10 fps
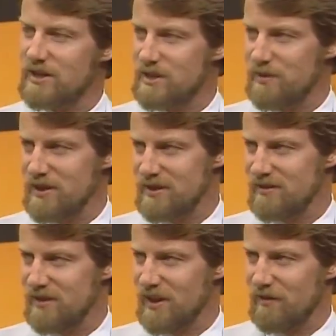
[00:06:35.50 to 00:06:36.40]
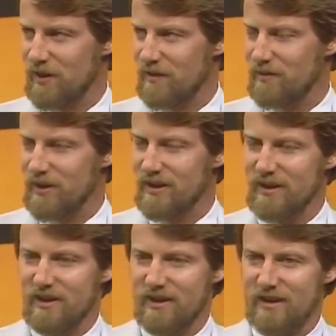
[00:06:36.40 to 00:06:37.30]
expensive than they ever have been.
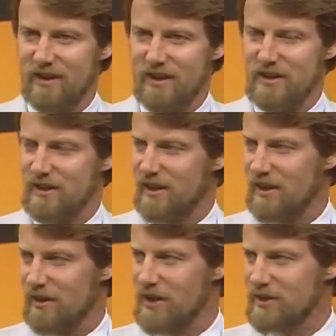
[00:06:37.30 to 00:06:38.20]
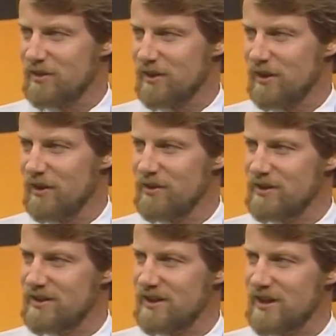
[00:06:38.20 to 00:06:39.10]
I guess the logical conclusion
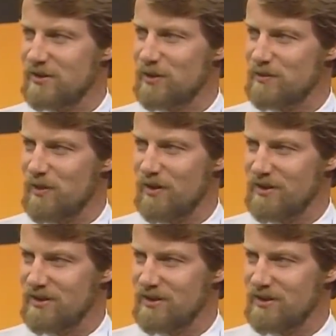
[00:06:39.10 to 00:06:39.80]
is they get so small that